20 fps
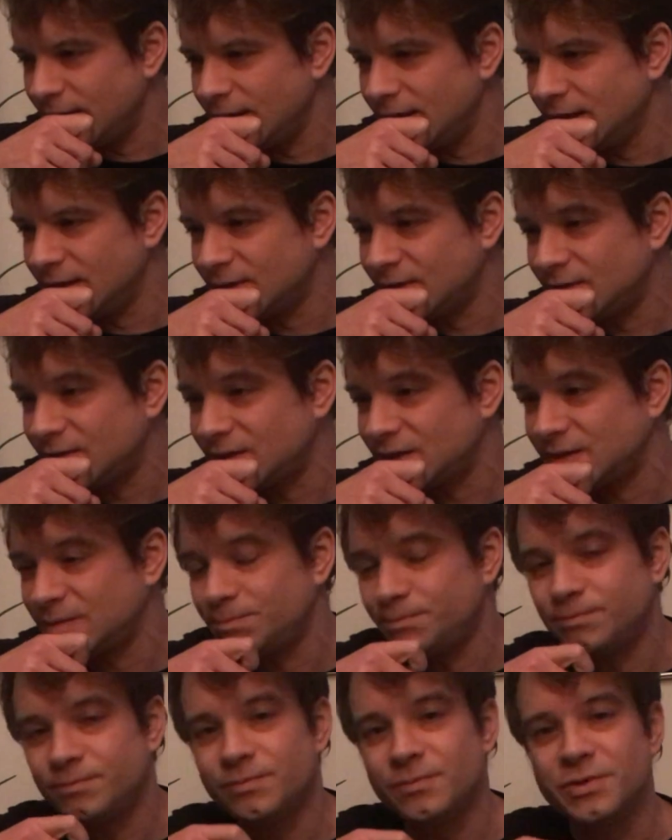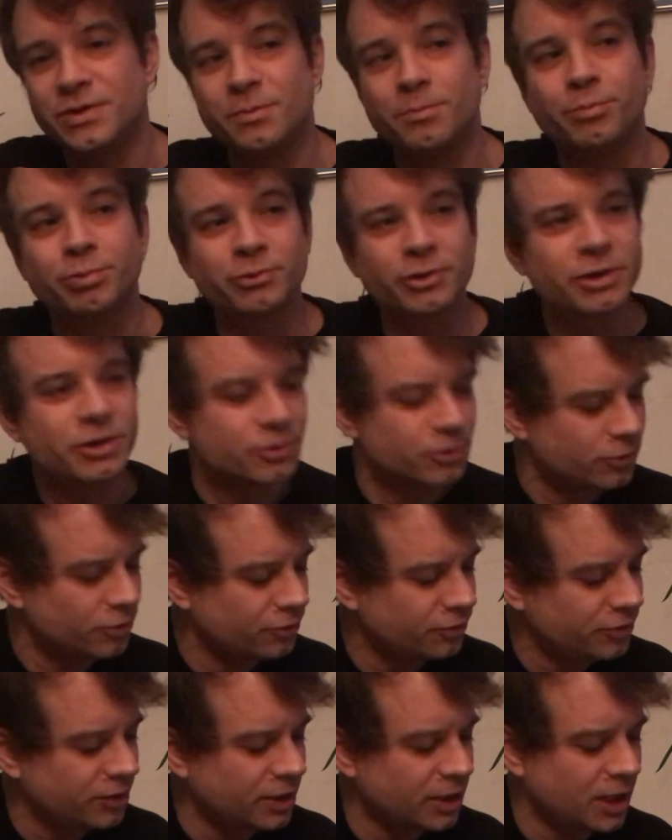it's the
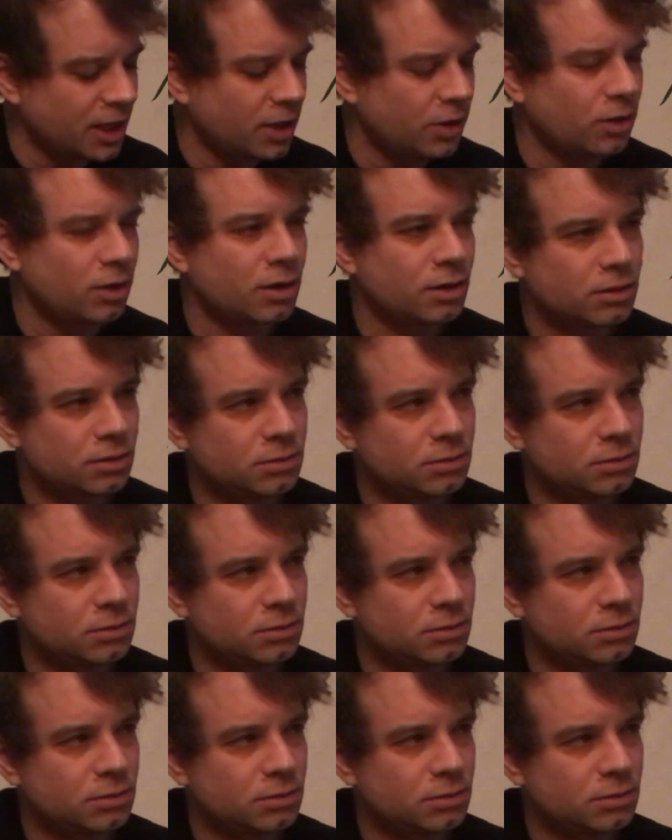blues, you know?